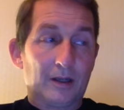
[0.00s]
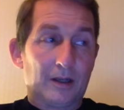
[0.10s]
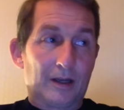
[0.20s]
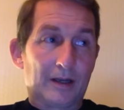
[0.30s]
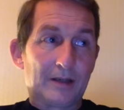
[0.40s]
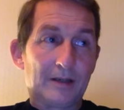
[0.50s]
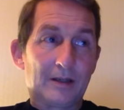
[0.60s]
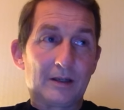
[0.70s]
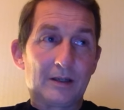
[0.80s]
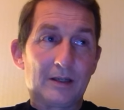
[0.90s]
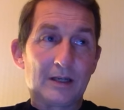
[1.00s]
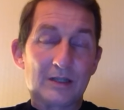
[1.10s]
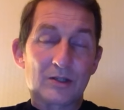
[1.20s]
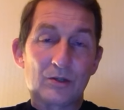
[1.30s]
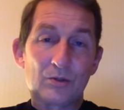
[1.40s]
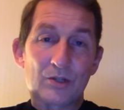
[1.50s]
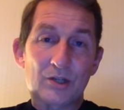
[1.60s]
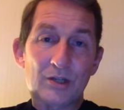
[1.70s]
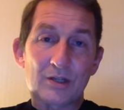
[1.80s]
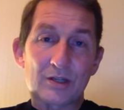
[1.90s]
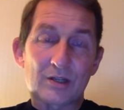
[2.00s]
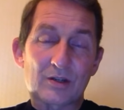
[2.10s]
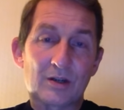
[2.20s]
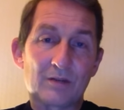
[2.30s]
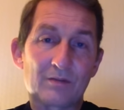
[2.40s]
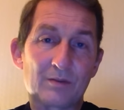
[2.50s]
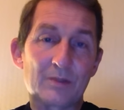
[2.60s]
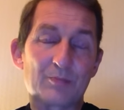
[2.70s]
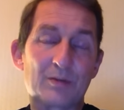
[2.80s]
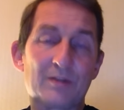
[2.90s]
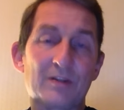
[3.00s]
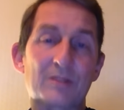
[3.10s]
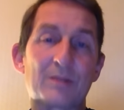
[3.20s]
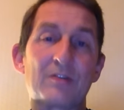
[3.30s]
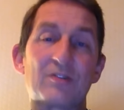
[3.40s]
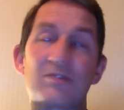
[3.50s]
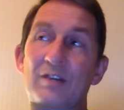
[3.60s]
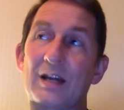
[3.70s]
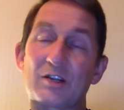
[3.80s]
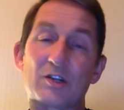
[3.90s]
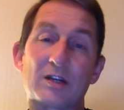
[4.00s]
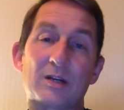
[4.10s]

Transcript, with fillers: And uh, he had two sons from his previous marriage, three actually.